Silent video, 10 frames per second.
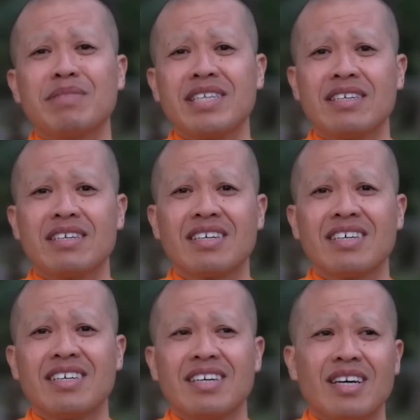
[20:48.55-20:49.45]
me,
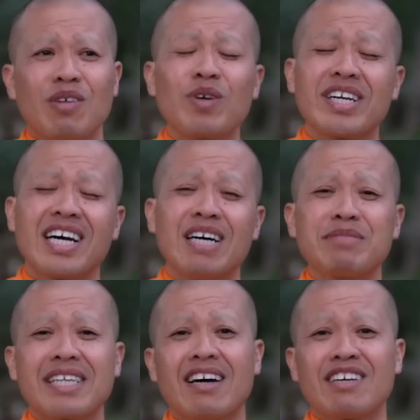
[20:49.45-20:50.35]
what
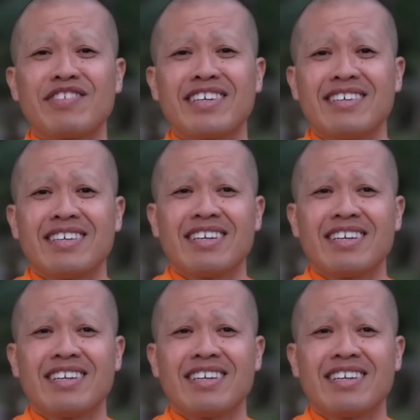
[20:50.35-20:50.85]
comes out of it